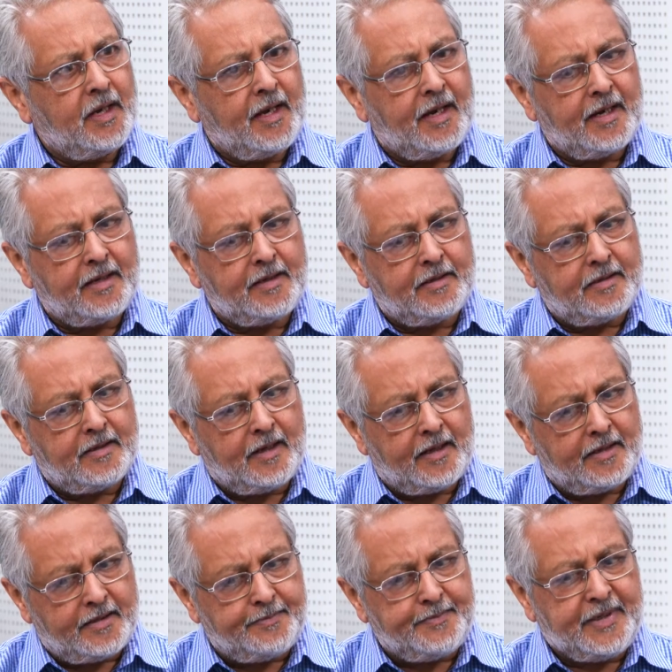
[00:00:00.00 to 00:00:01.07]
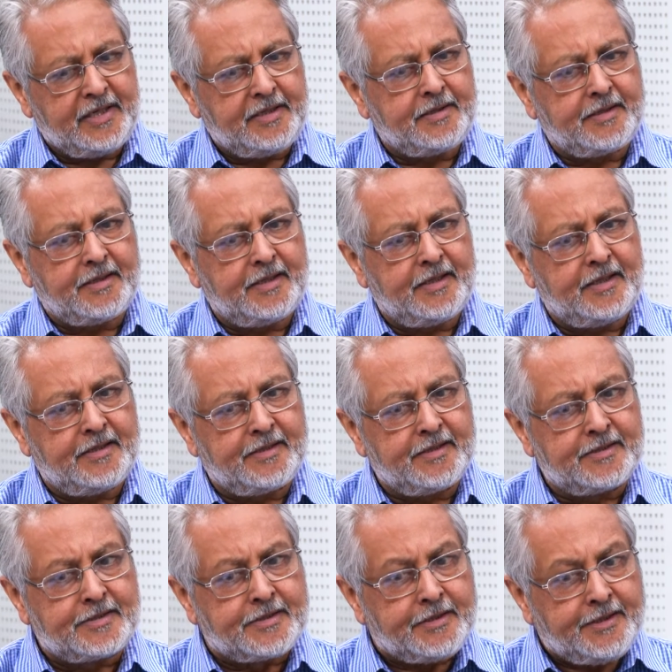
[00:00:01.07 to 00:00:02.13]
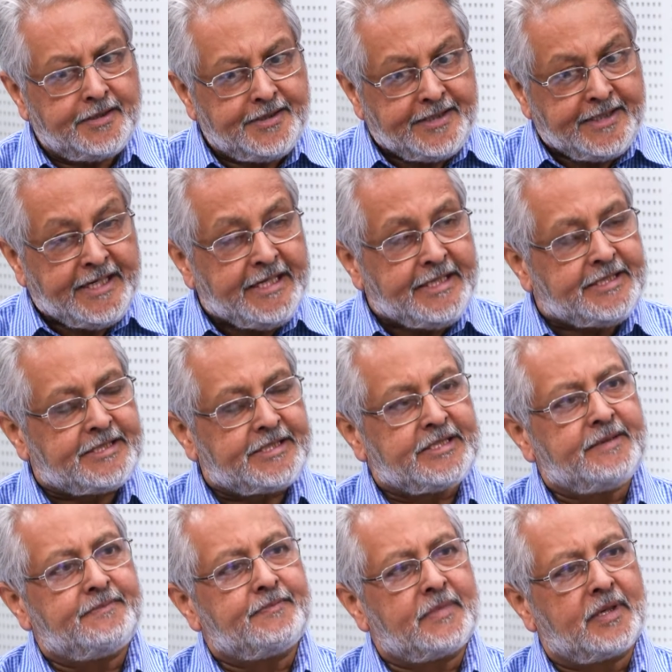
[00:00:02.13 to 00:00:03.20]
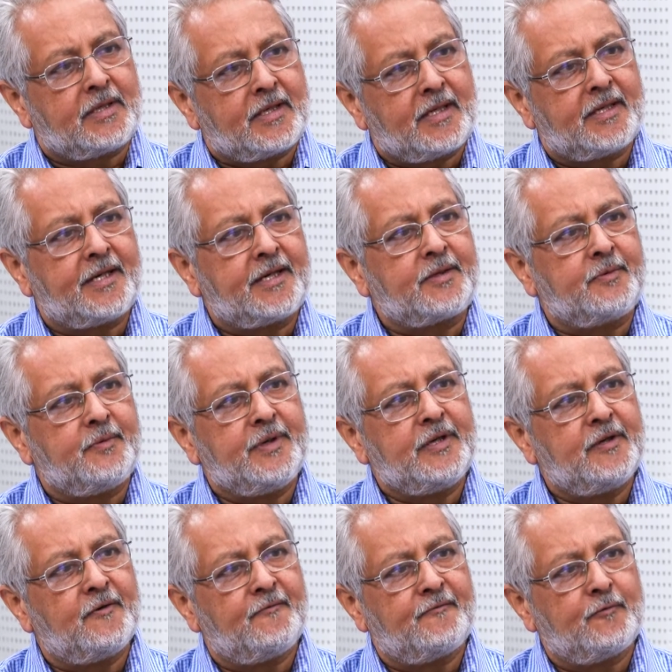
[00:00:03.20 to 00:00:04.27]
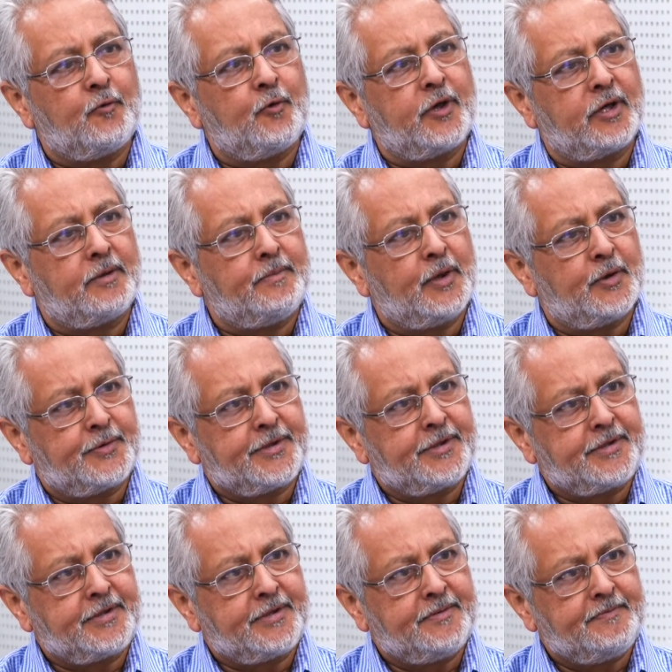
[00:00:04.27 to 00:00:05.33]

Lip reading: and I repeat, it is teach them the correct way of going about it.